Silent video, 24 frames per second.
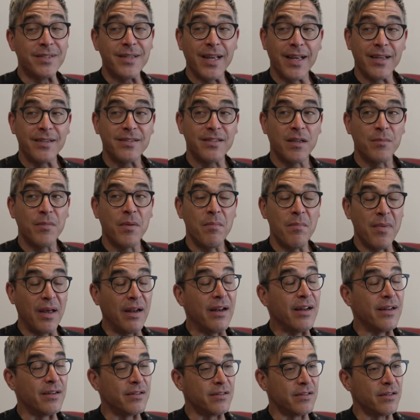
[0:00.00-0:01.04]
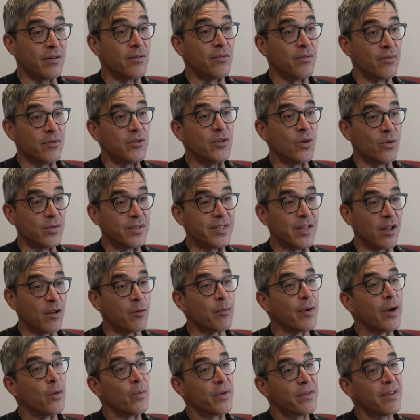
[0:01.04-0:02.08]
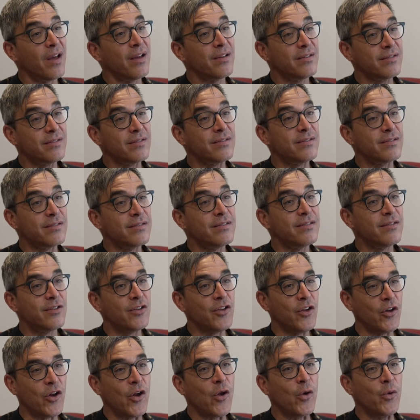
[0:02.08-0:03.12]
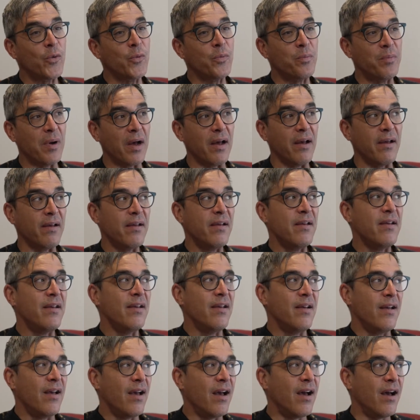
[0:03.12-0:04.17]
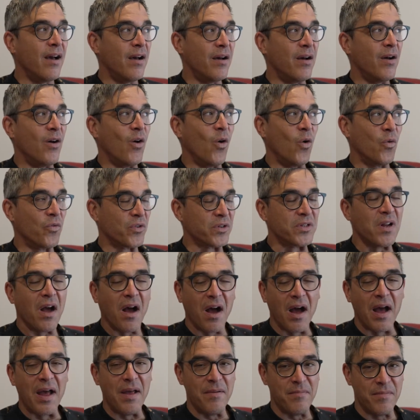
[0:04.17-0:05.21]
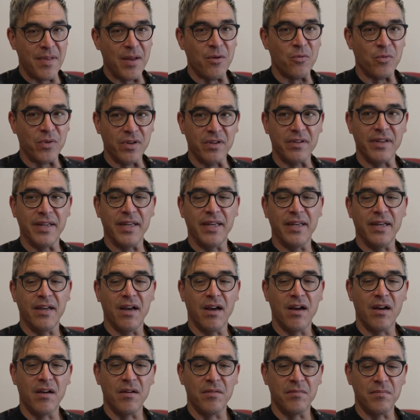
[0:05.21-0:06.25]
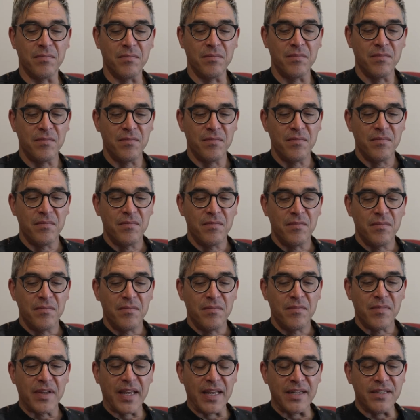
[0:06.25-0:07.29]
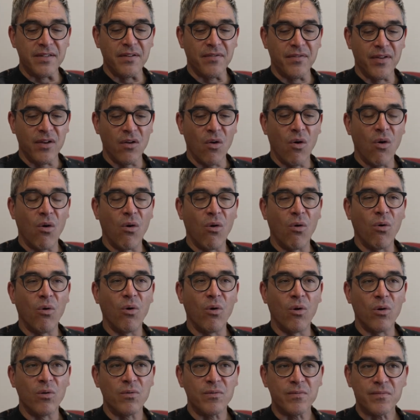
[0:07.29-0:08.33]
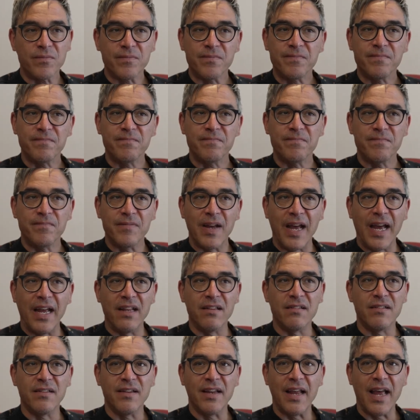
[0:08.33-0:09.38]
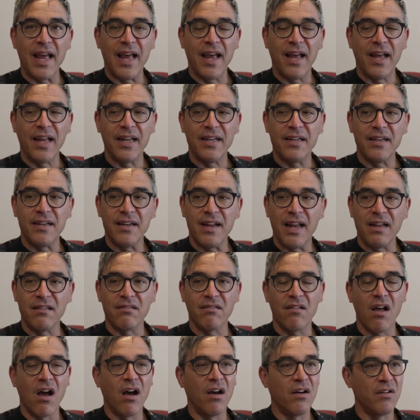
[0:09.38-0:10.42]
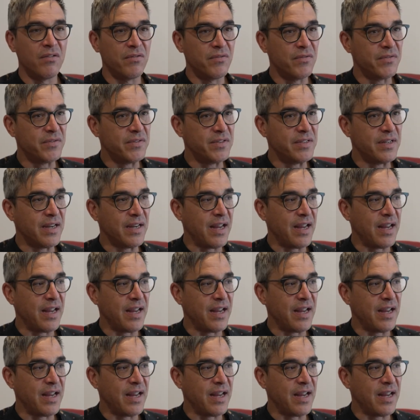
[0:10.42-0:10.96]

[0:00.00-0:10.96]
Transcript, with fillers: it takes them a minute to, to celebrate with us, you know, but uh, over time they really. Um, get to feel whole and and and loved